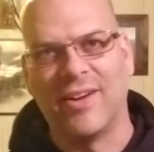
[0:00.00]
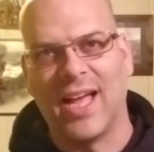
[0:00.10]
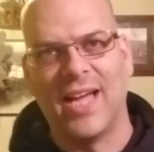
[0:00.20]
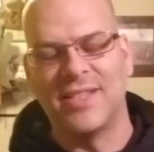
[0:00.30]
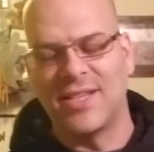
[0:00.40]

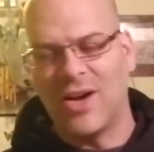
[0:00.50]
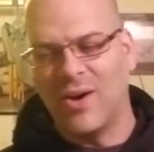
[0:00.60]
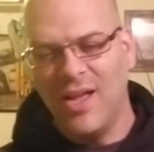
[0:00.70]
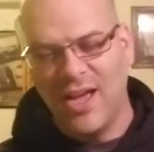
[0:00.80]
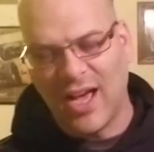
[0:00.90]
yet.
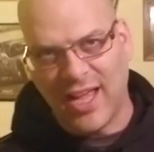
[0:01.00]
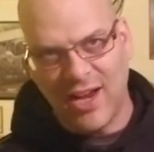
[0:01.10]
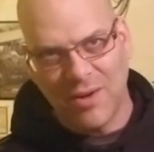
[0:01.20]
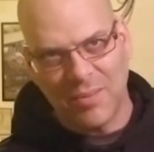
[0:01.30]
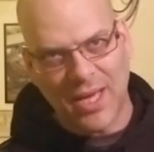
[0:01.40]
So I
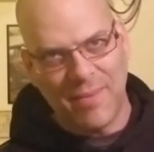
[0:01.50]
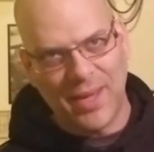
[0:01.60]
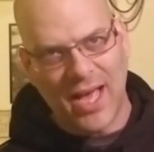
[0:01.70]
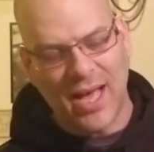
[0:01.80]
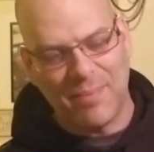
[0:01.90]
hear him coming
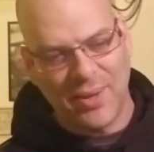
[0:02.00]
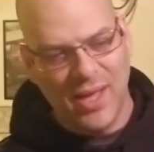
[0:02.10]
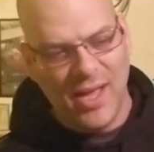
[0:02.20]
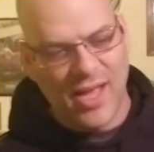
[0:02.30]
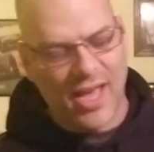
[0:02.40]
up,
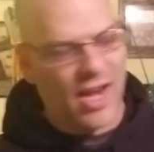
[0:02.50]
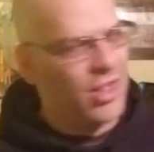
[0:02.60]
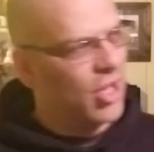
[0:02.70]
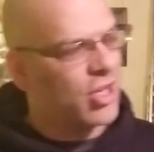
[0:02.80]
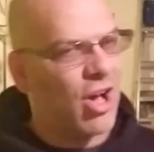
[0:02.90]
and
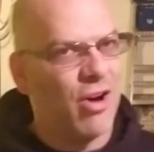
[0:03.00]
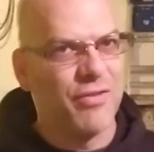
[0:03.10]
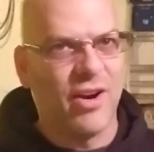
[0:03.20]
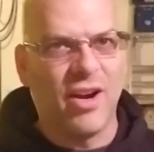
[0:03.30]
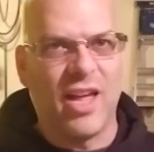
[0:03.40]
I look
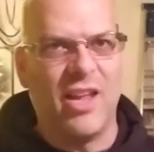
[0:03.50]
over, and it